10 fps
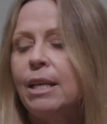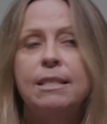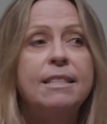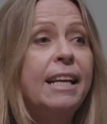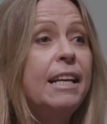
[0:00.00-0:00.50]

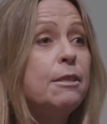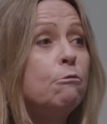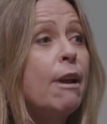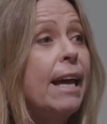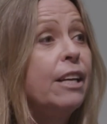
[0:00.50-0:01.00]
As I said, it is a
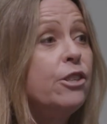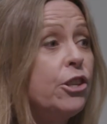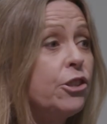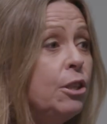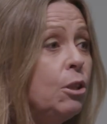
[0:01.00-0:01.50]
rare
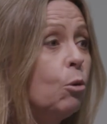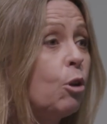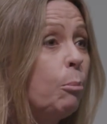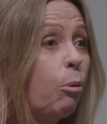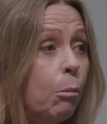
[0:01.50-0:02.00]
condition,
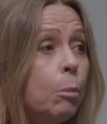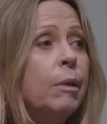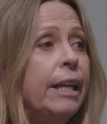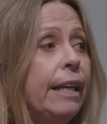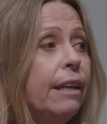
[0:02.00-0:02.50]
although
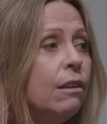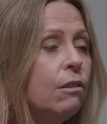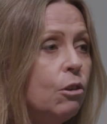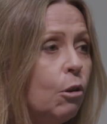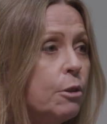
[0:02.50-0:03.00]
probably
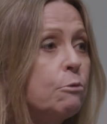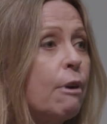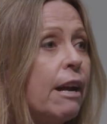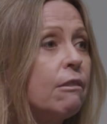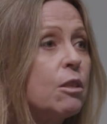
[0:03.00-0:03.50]
not as
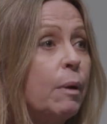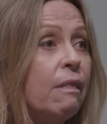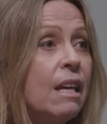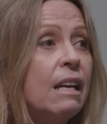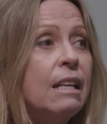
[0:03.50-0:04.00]
rare as we
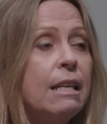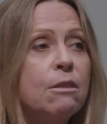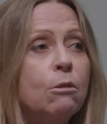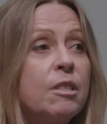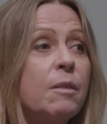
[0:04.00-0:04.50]
think it
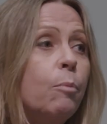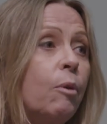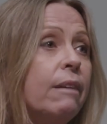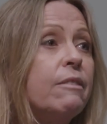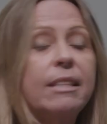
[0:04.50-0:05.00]
is or has
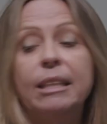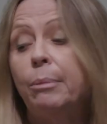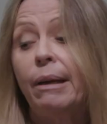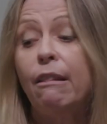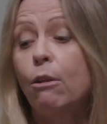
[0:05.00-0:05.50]
previously
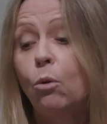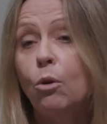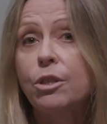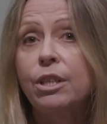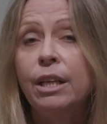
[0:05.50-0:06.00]
been
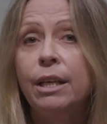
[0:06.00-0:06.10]
thought.